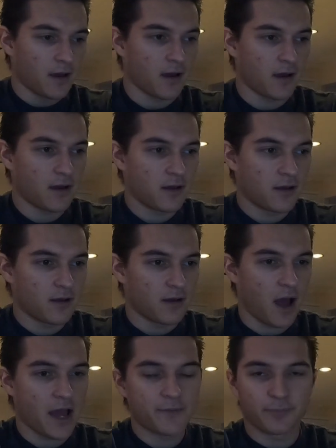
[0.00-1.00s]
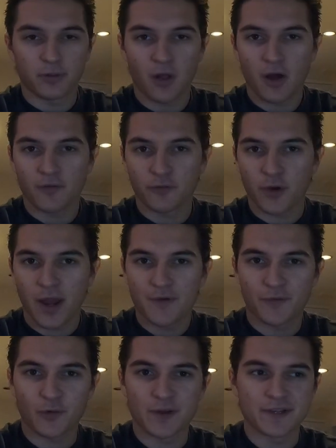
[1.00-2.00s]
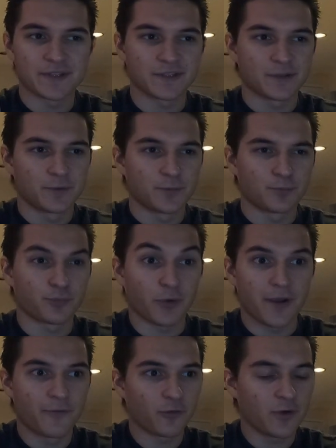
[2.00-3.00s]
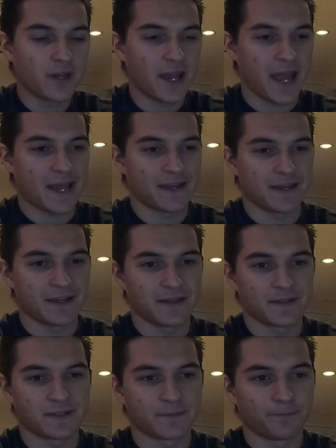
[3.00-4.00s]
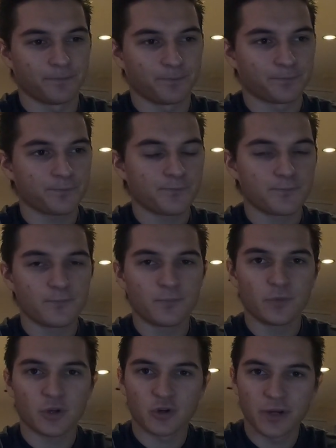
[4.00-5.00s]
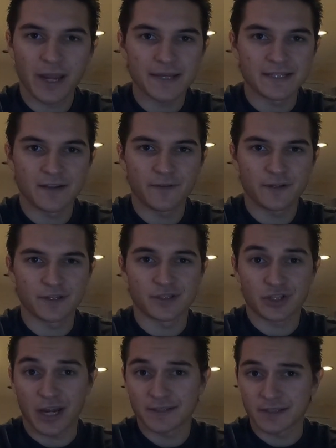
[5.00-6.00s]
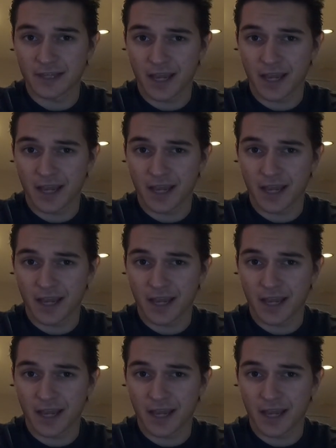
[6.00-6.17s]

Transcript: I applaud Fred for his bravery and his creativity to change the